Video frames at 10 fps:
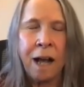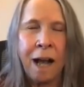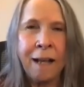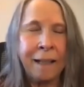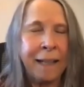
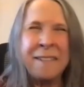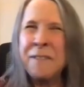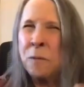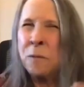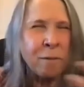I, like
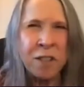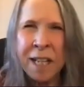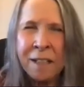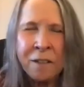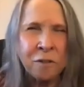even when I was
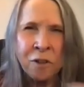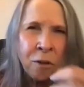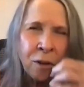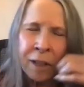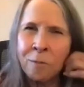10 years
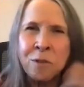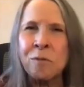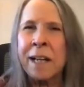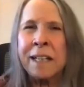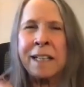old, I
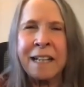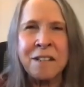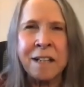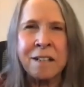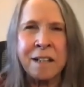was writing
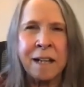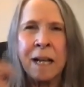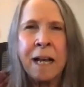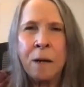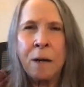essays
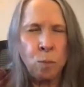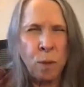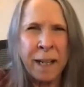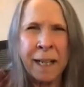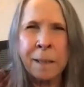on
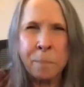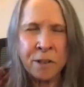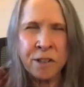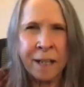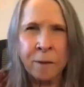what kind of
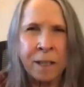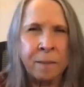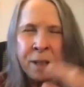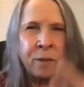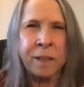person I want
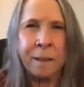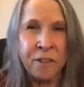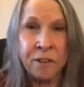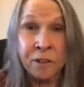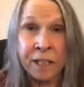to be when I'm
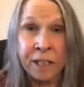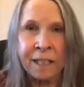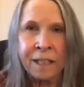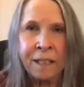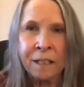
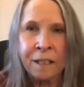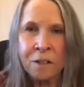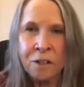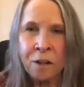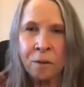30.
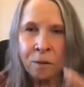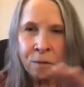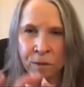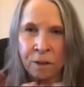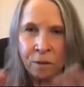
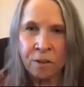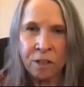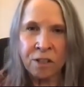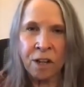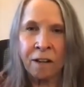So, you know,
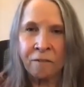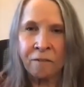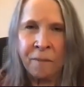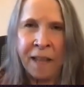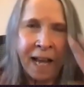just start
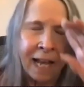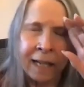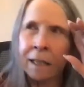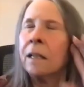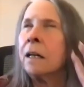from that.